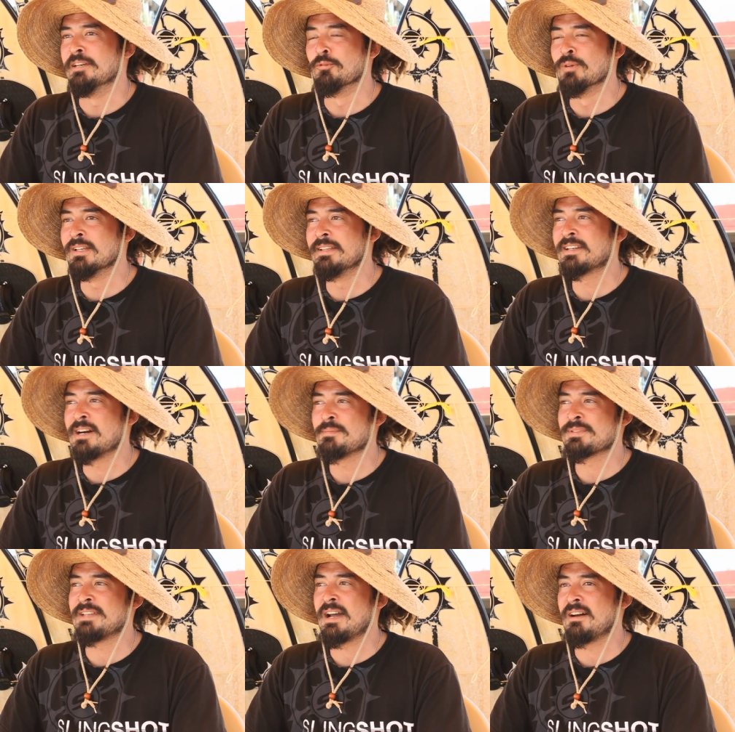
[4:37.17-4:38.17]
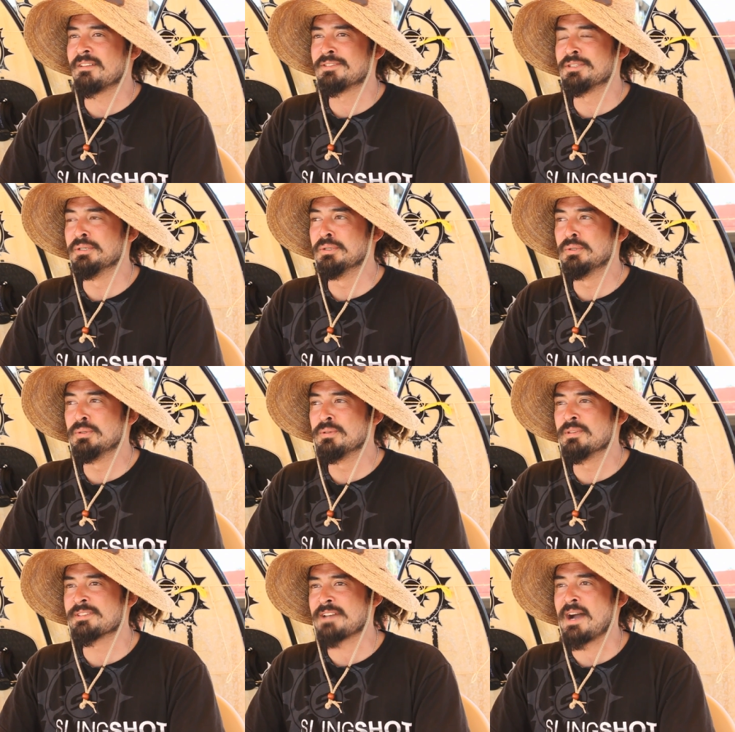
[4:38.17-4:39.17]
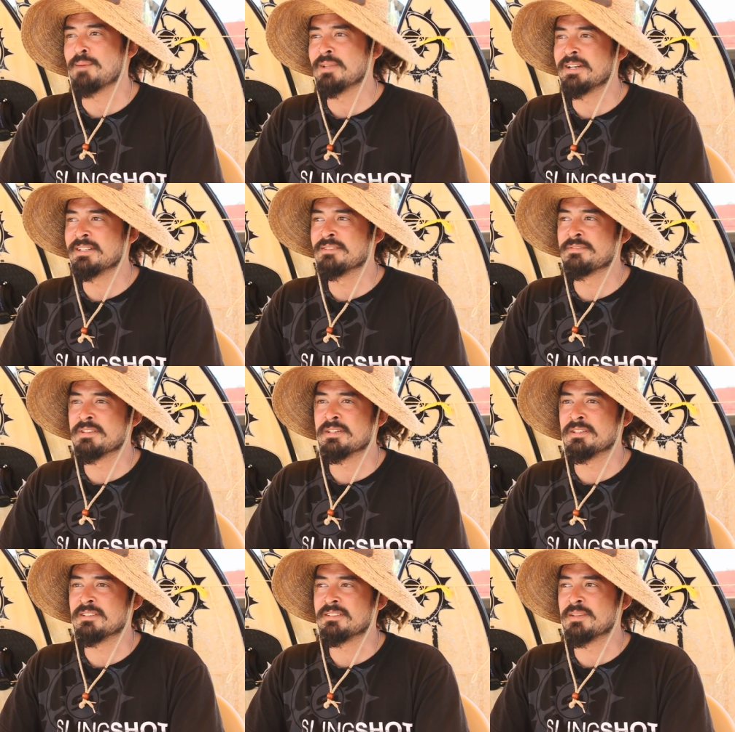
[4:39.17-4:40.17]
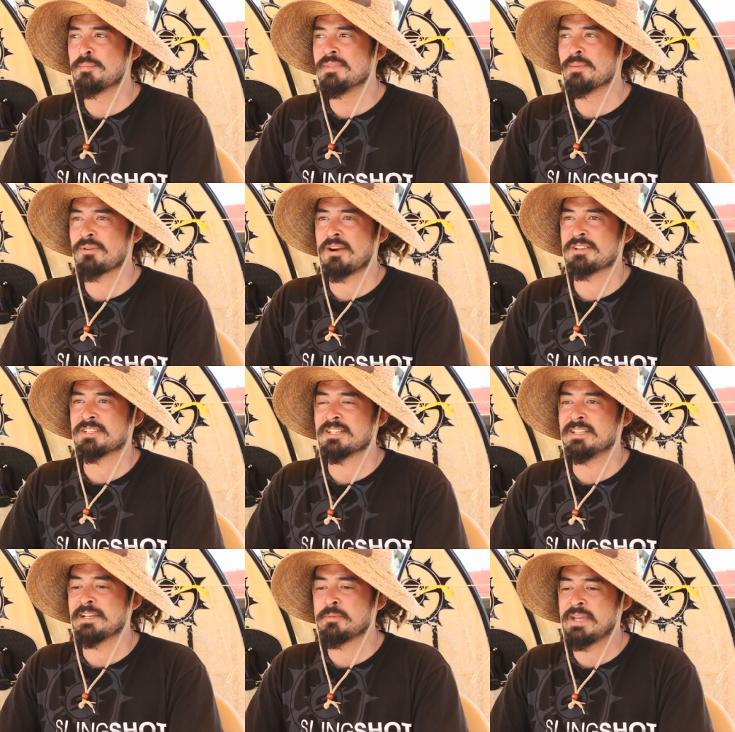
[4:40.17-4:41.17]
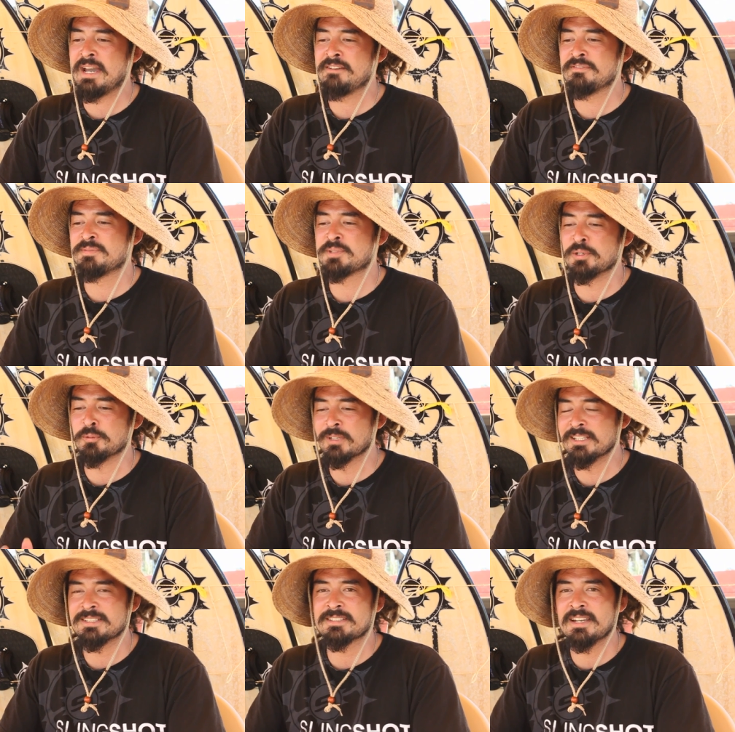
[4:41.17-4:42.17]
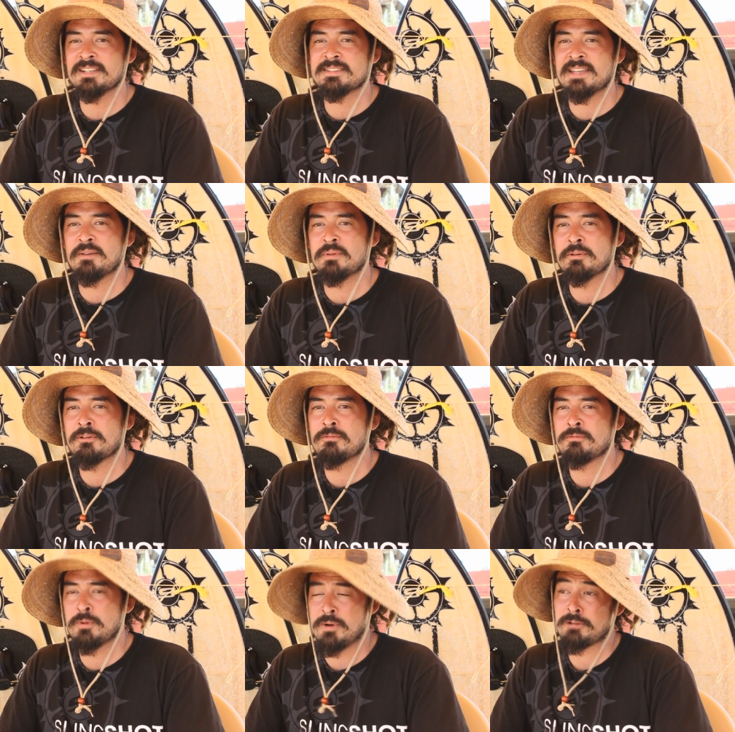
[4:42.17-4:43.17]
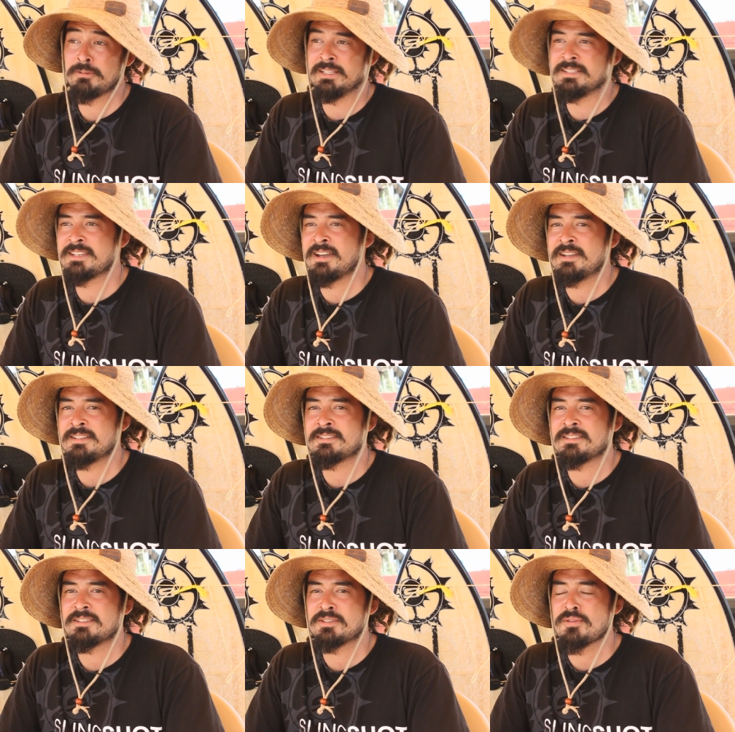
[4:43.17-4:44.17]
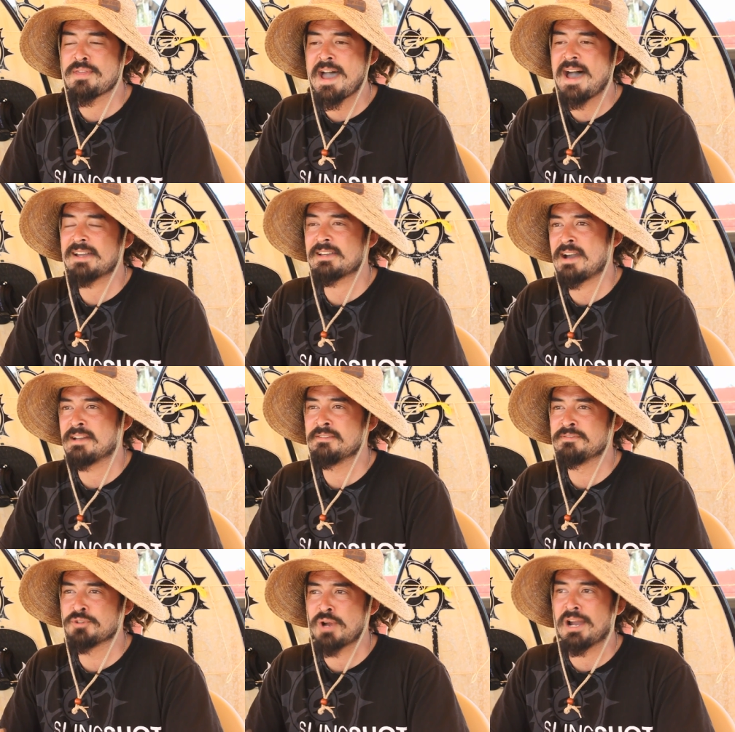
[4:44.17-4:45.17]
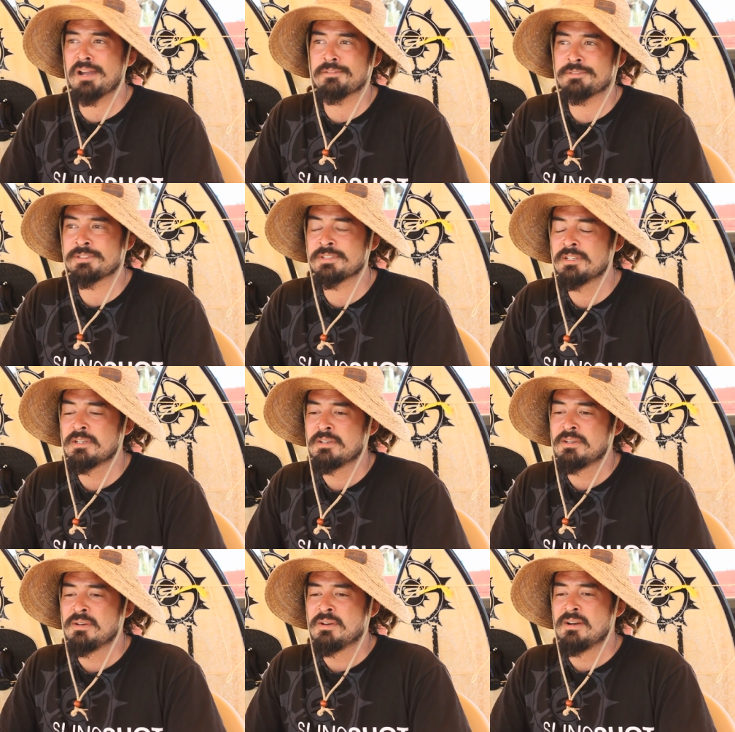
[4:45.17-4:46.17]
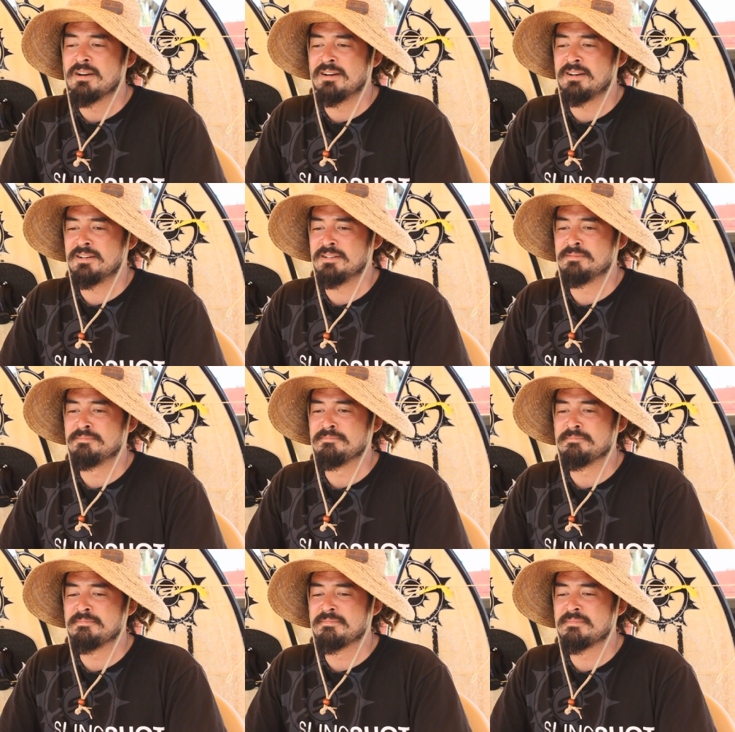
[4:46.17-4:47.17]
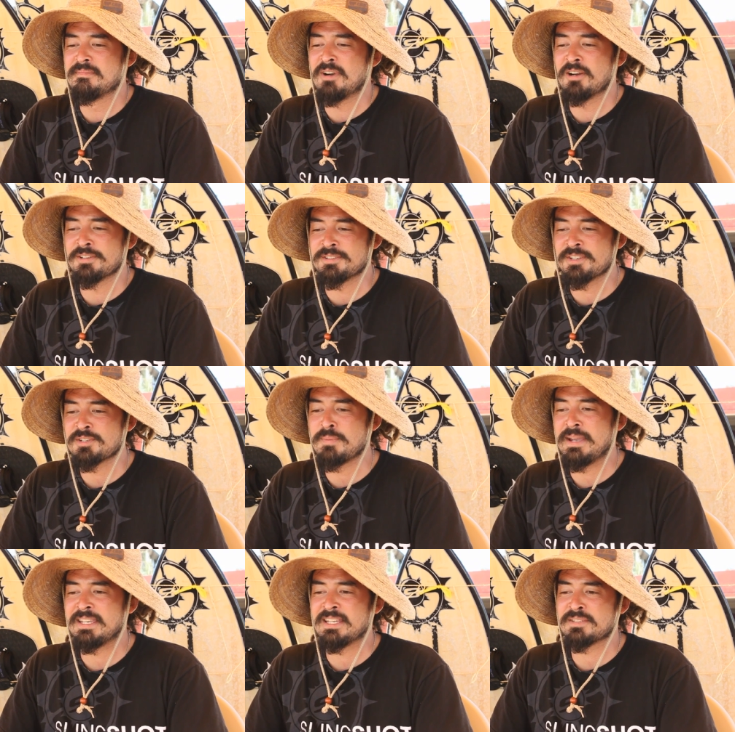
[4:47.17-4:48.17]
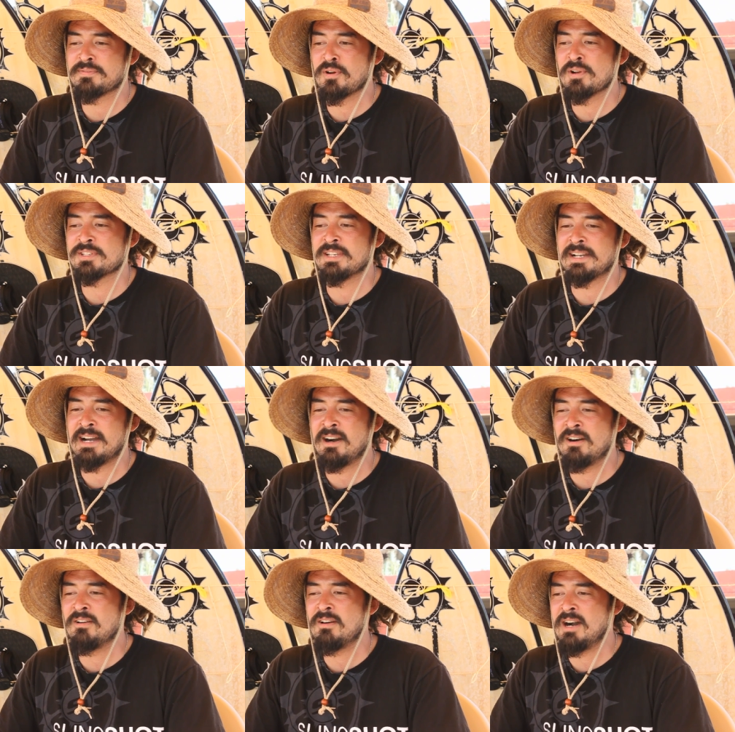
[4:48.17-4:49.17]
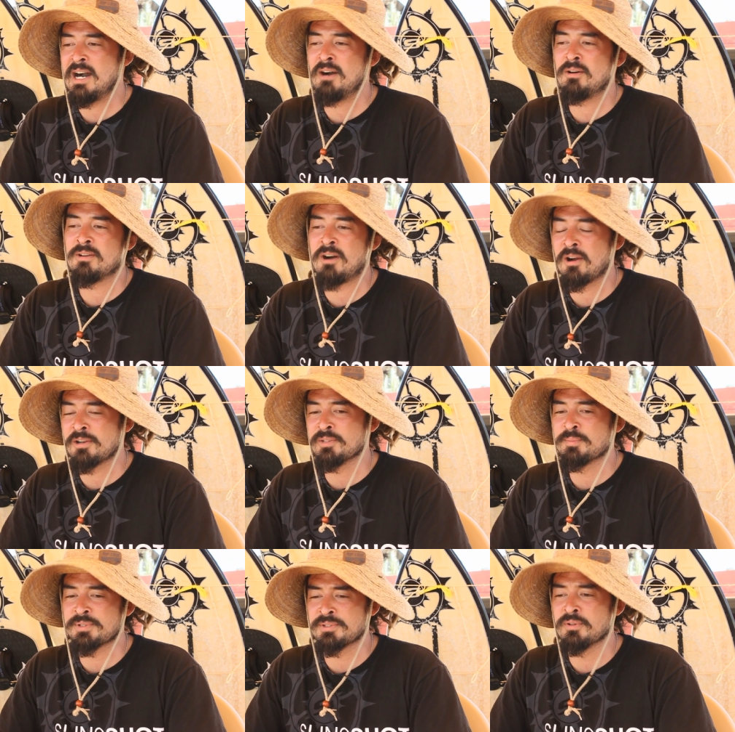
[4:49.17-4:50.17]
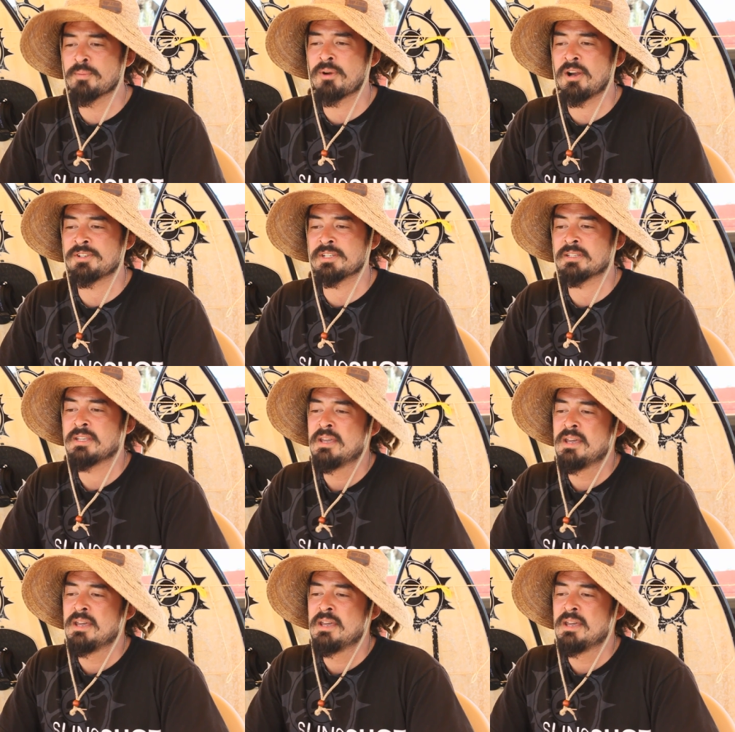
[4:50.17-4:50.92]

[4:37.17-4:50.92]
really comes down to the timeline of the project. Like, we have certain release dates that we want to release kites, so that kind of drives our decision making as far as like how hard to pursue a project.